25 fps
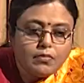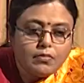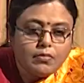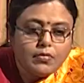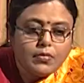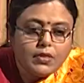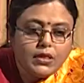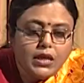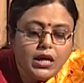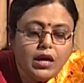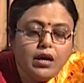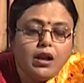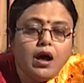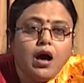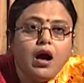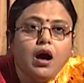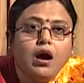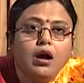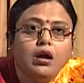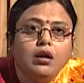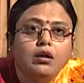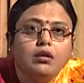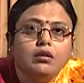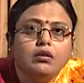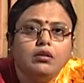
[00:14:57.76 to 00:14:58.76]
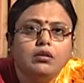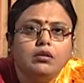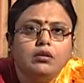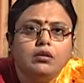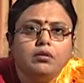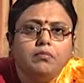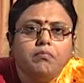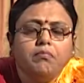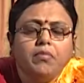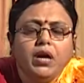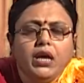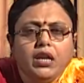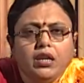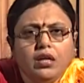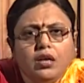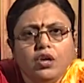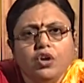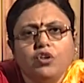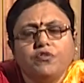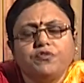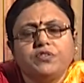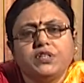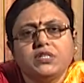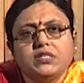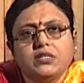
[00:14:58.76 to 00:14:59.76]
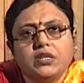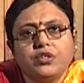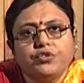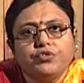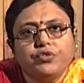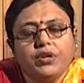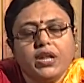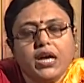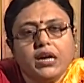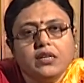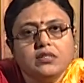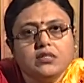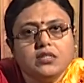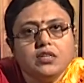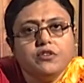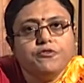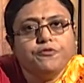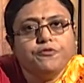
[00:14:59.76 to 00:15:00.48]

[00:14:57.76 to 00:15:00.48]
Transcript: there are many of the centralizing